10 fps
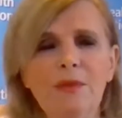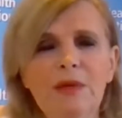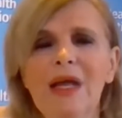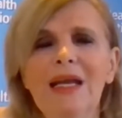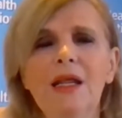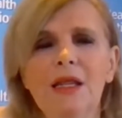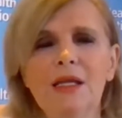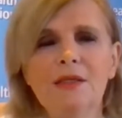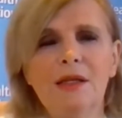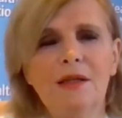I mean, many
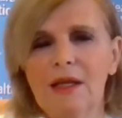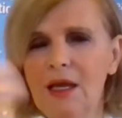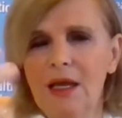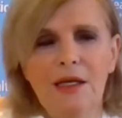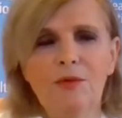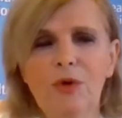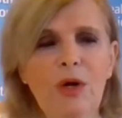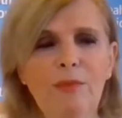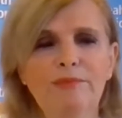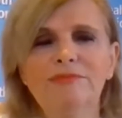things that, again, we
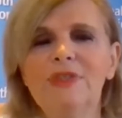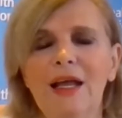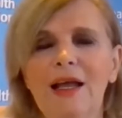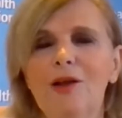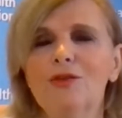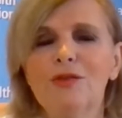will take a